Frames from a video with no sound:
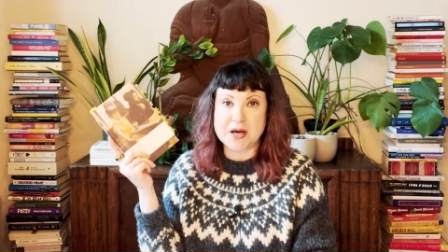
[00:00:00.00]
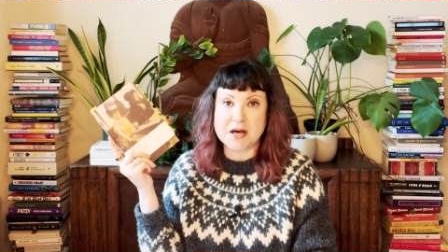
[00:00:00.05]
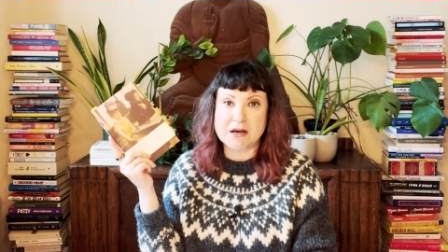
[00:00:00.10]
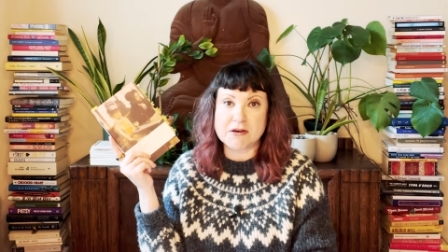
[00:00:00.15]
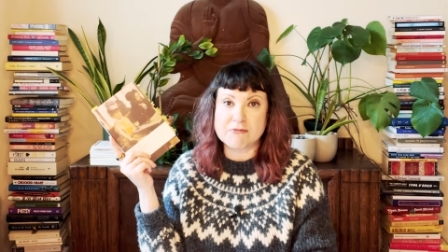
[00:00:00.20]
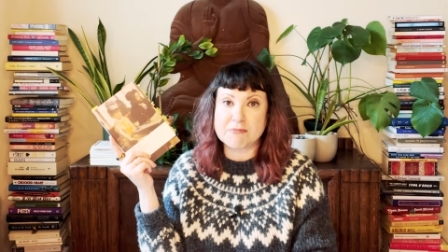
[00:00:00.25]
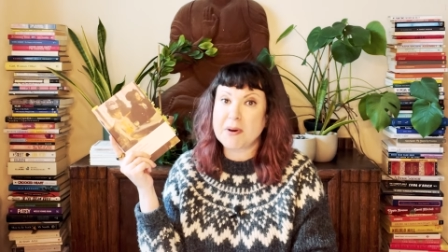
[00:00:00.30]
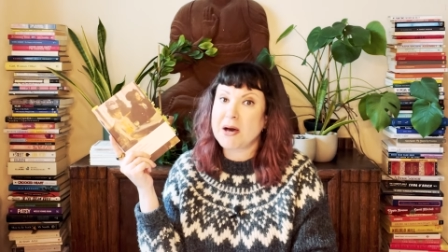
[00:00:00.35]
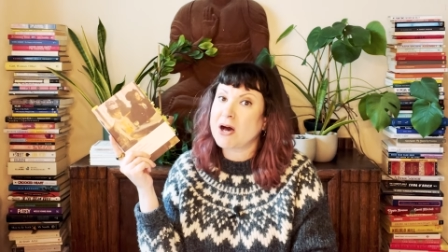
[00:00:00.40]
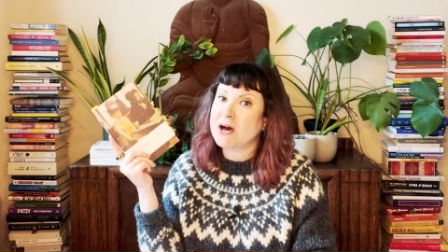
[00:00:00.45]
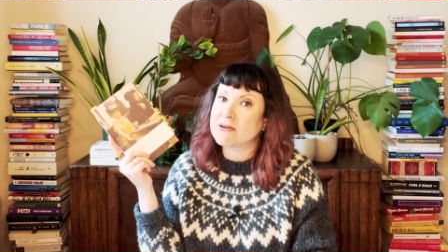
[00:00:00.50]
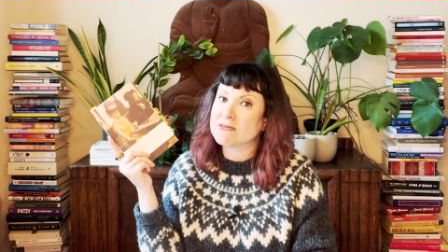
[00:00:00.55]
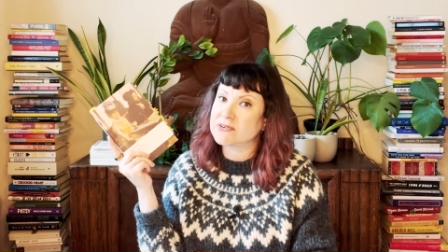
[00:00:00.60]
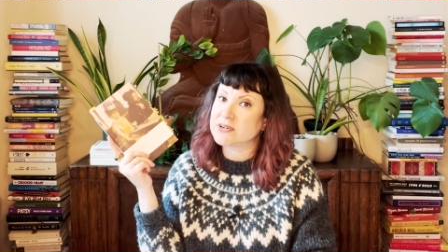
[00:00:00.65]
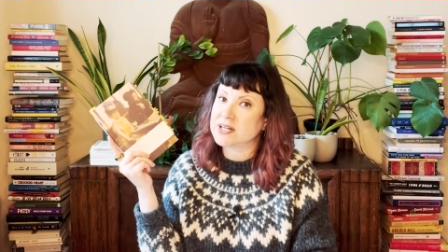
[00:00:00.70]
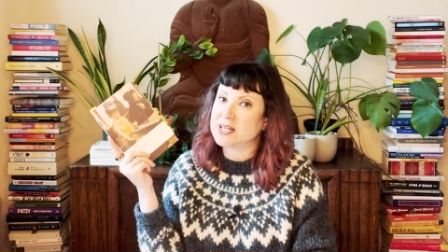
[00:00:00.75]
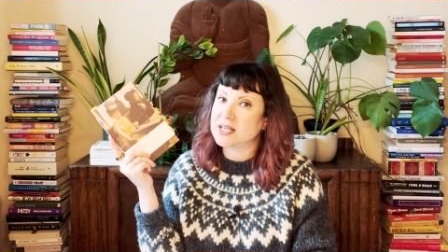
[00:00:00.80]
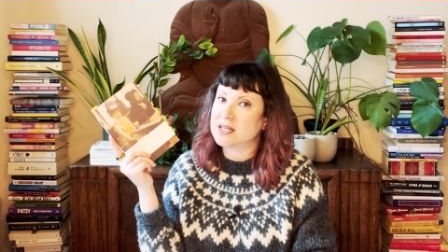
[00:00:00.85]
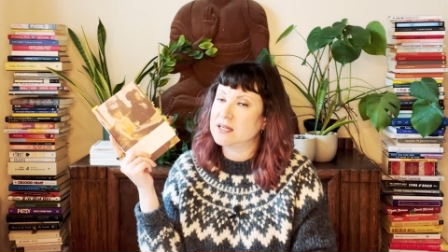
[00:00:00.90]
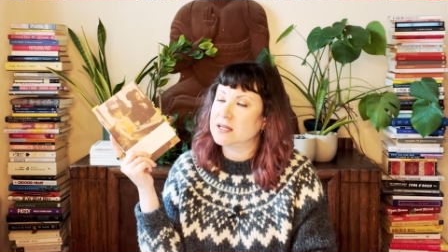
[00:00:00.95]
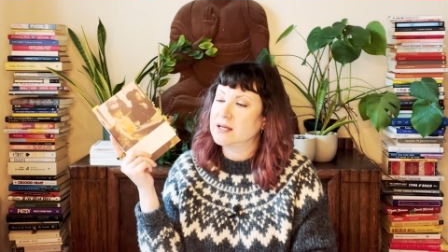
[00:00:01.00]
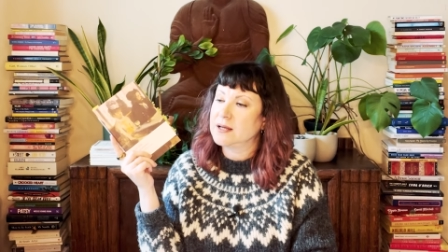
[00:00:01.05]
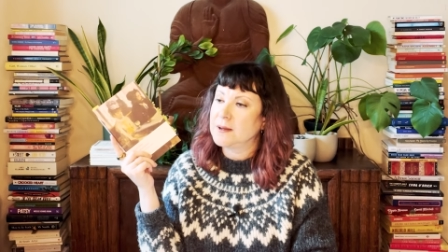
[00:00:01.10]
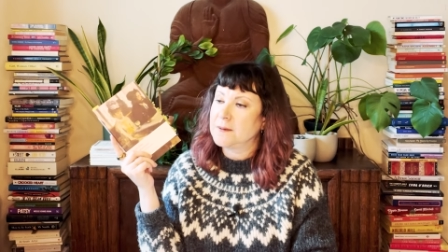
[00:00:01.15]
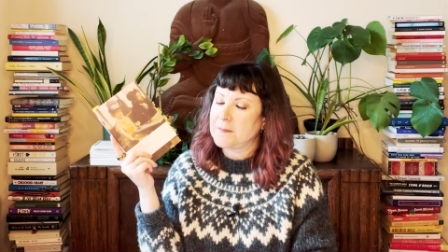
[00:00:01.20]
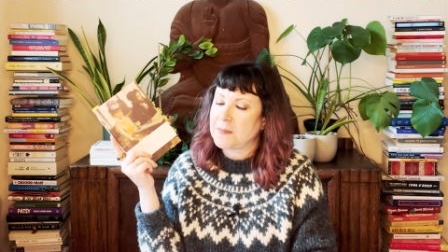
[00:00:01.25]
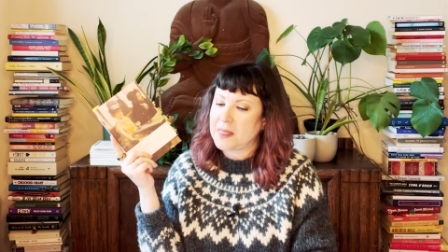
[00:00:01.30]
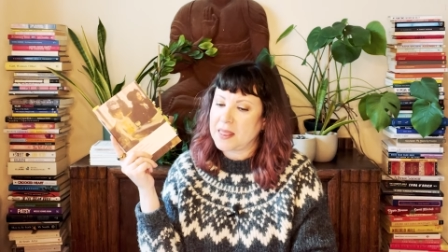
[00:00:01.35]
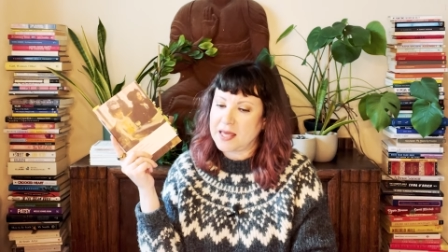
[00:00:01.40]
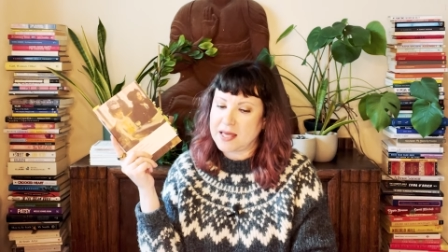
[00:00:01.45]
of poverty
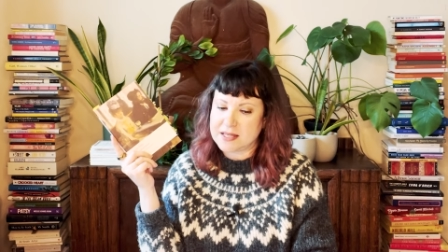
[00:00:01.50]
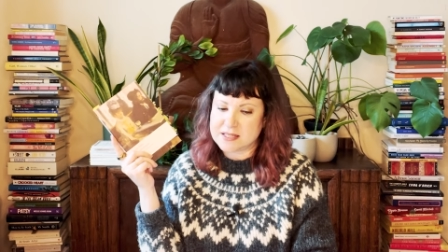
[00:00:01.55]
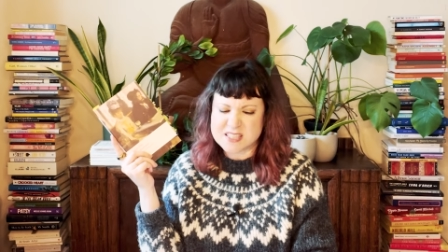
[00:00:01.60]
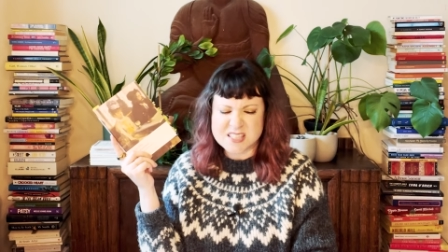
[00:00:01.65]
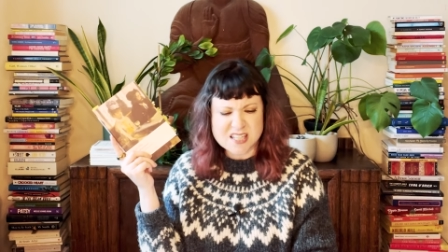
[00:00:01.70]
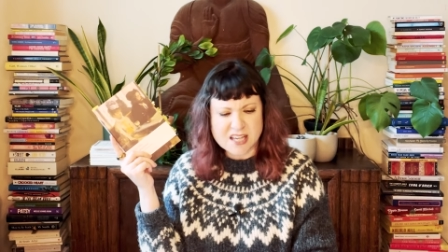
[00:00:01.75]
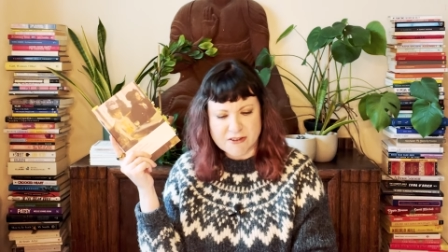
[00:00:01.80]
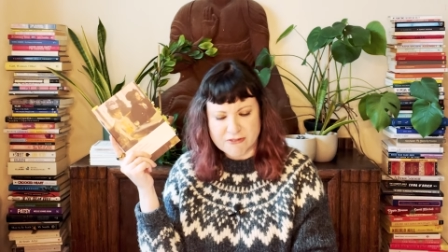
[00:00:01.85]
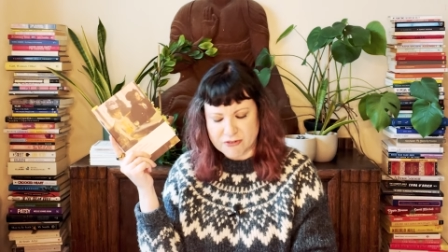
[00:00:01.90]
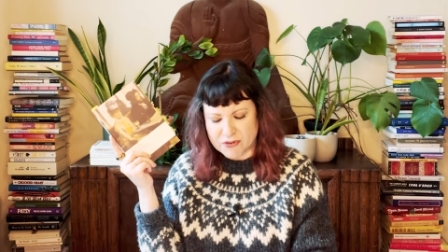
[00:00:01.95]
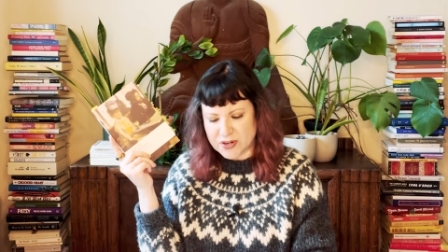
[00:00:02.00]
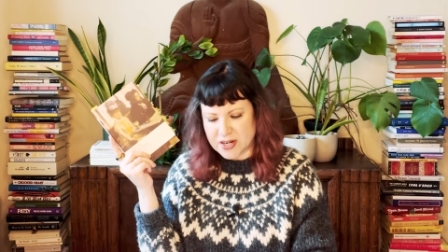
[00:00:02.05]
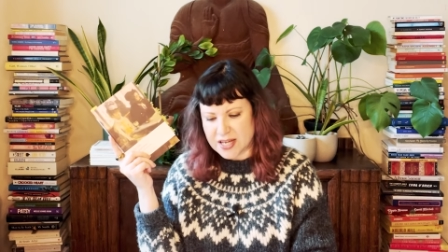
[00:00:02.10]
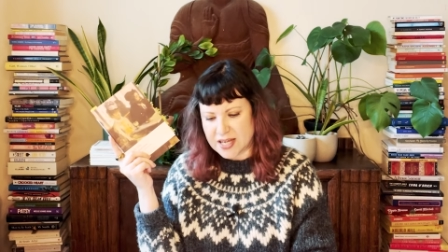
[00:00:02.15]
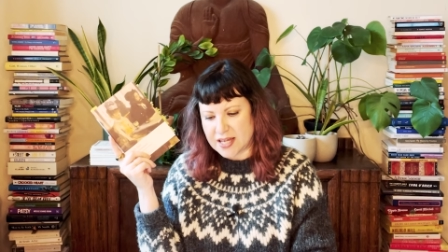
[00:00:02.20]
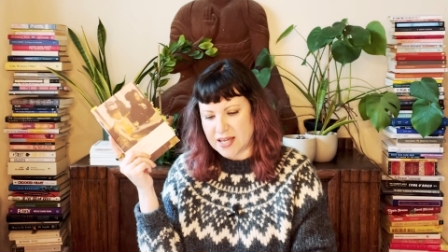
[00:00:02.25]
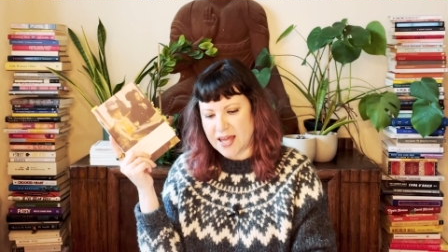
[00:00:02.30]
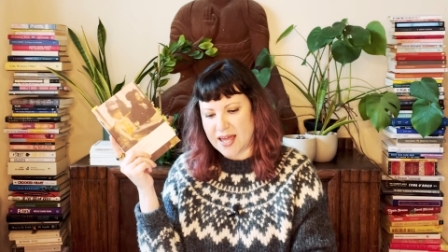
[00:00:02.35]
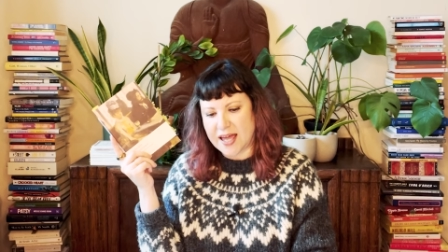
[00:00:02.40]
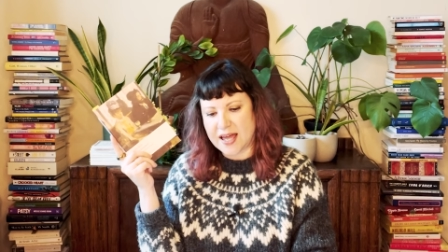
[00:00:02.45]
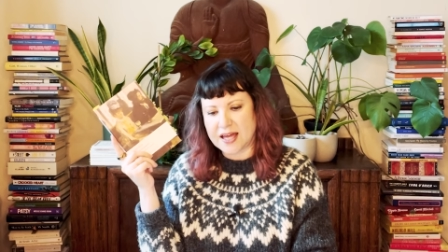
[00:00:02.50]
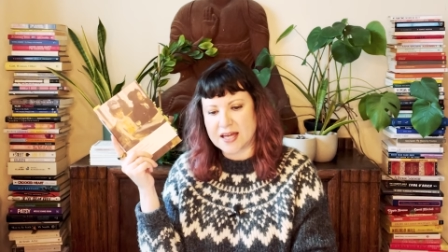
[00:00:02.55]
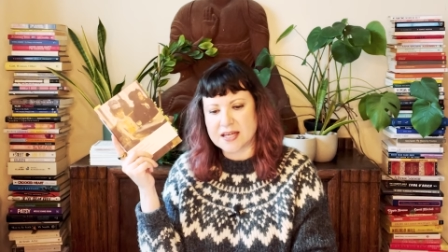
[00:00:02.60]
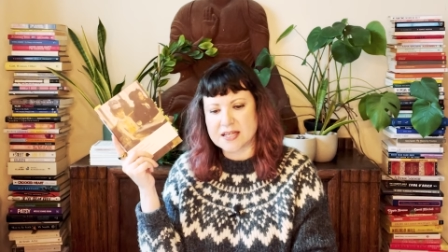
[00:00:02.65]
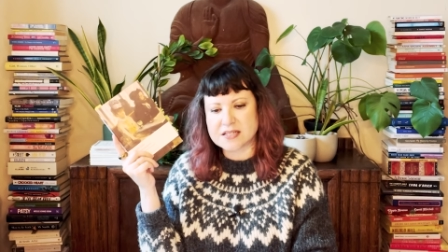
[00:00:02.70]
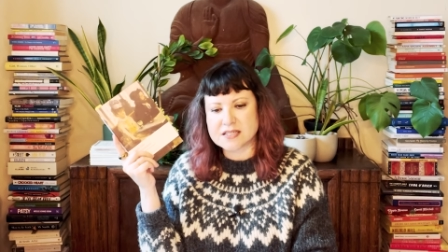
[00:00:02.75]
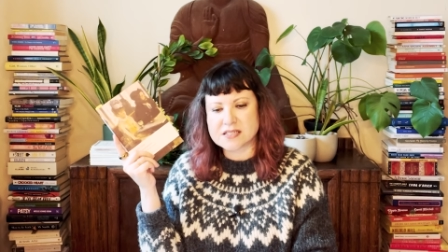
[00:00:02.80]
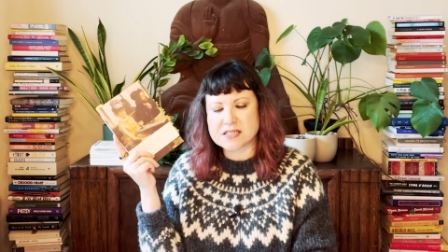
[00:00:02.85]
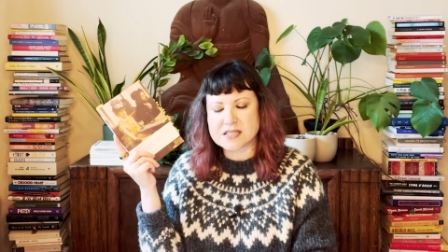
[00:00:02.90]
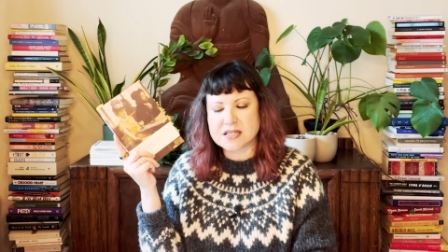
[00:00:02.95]
and suffering
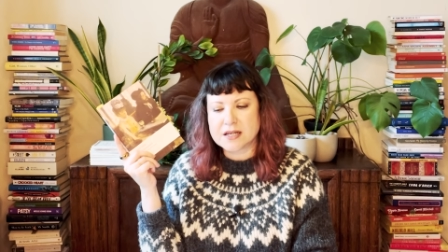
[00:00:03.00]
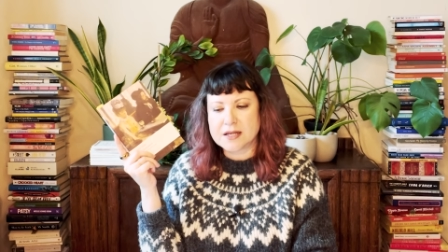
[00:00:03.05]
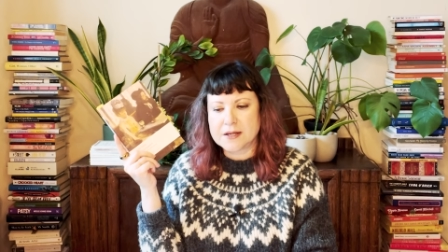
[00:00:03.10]
and